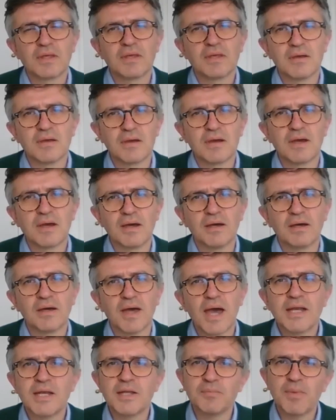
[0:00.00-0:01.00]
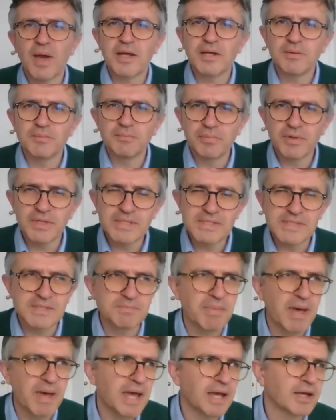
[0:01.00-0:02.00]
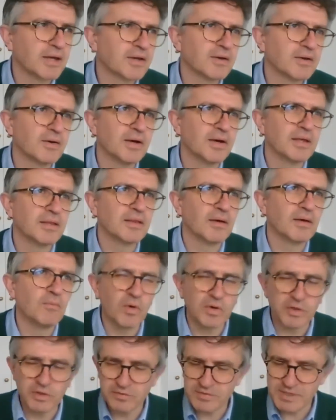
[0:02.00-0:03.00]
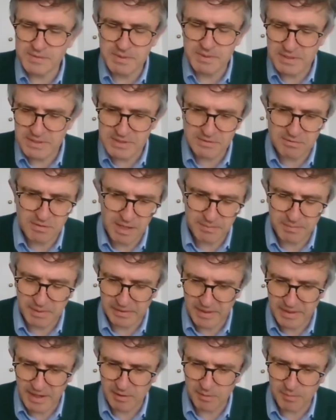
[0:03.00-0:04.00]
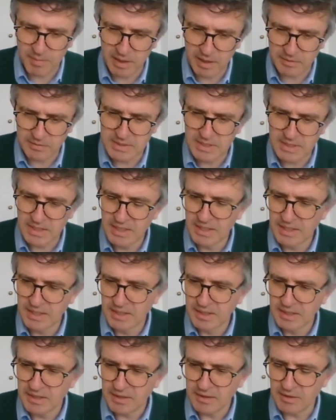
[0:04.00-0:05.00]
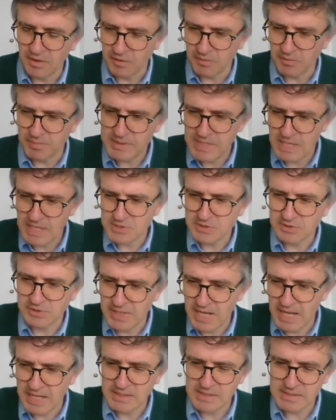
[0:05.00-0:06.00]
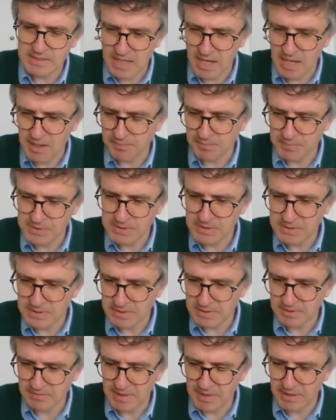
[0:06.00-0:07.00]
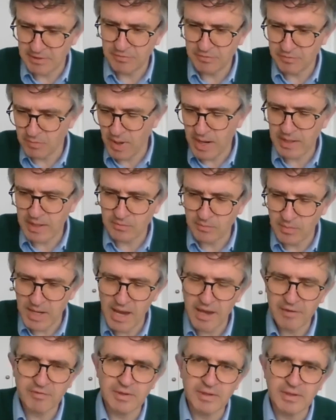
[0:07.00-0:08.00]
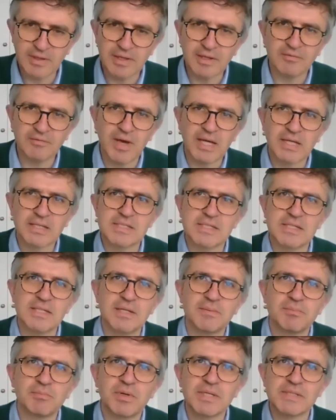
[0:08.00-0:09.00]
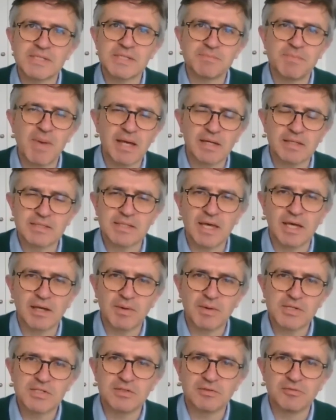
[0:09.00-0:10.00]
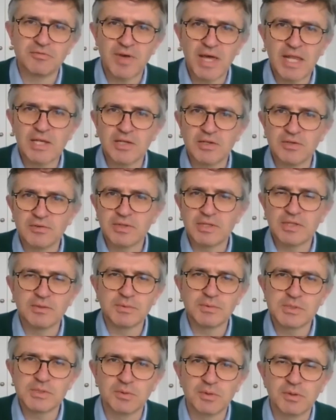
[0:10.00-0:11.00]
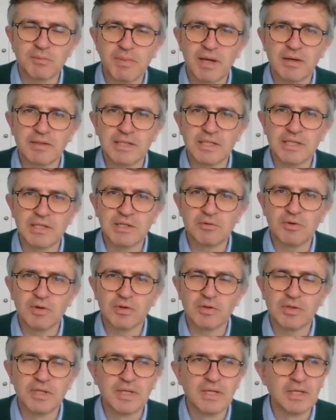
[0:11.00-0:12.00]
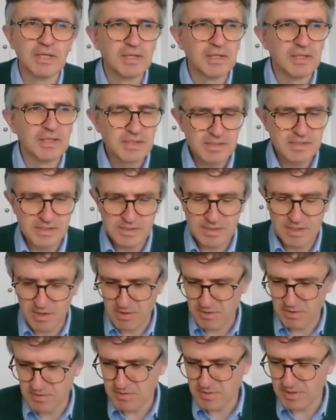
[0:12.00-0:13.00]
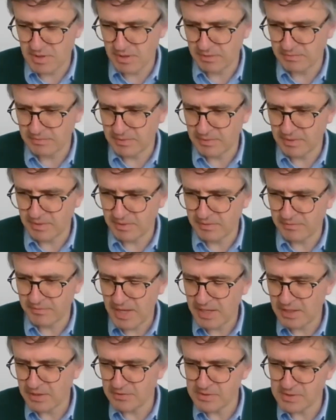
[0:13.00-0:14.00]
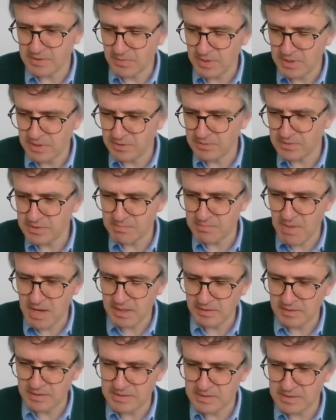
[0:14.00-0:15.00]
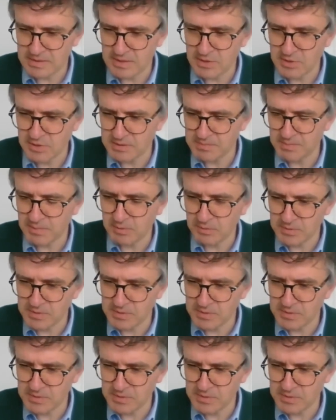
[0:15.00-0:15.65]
Yeah, and it brings us back, and what you've just been describing there about, the potential next steps if, when we have a vaccine, it brings us back to that question of value that you were talking about earlier on. So, the values that we use to make these decisions, but